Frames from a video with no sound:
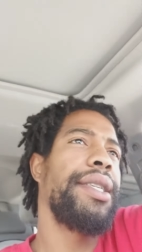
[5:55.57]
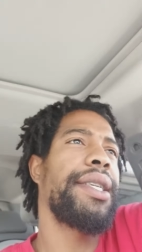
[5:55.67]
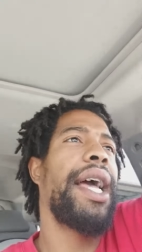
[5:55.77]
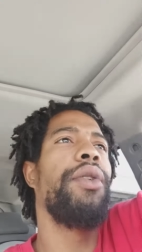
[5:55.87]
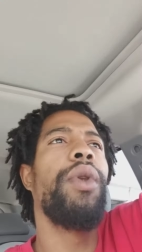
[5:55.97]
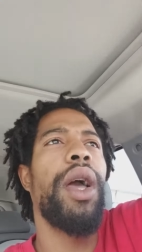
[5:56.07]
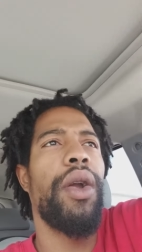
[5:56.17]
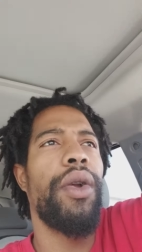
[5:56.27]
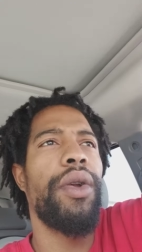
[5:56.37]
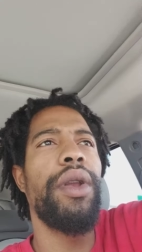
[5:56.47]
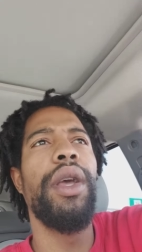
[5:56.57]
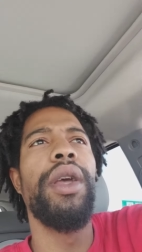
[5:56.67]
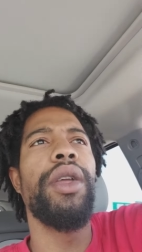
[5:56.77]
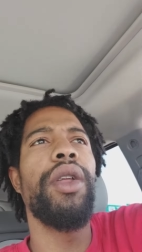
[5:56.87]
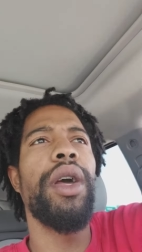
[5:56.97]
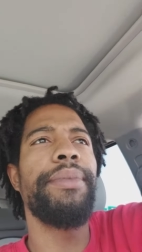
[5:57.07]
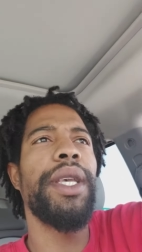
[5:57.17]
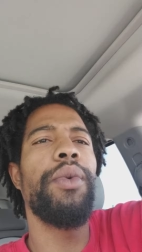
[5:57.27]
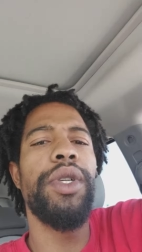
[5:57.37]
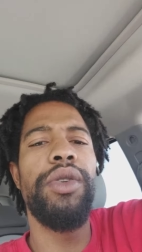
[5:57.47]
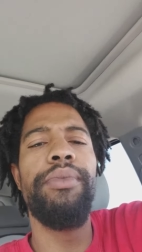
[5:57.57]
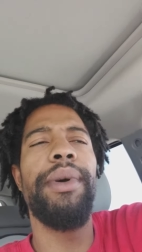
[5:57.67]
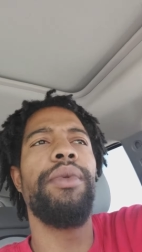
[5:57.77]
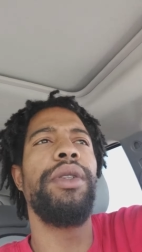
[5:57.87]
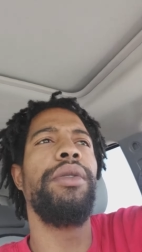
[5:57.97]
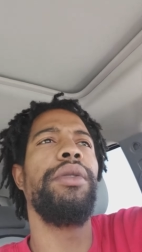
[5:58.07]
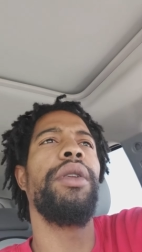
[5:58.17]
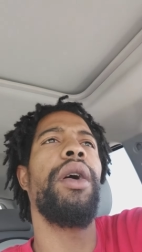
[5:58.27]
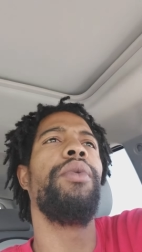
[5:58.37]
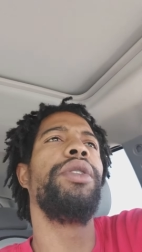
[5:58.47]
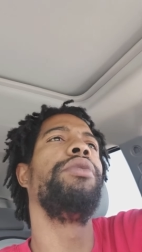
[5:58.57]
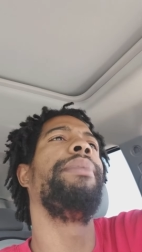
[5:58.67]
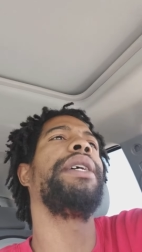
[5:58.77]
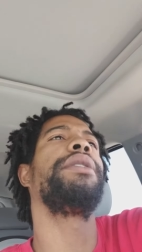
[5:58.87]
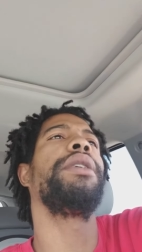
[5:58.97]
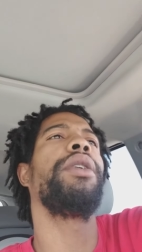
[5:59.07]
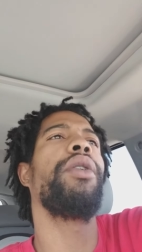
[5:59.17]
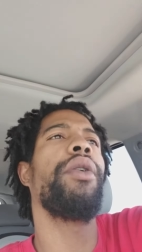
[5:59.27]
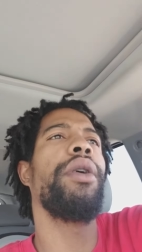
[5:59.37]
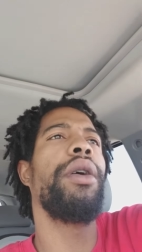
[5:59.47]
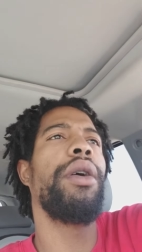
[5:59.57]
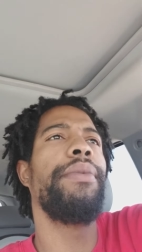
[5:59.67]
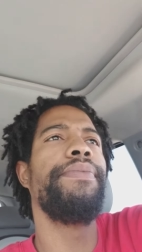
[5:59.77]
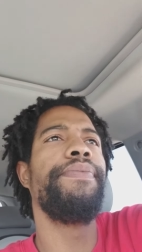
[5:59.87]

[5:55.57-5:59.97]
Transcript: That's how you learn. You know what I'm saying? What you basing your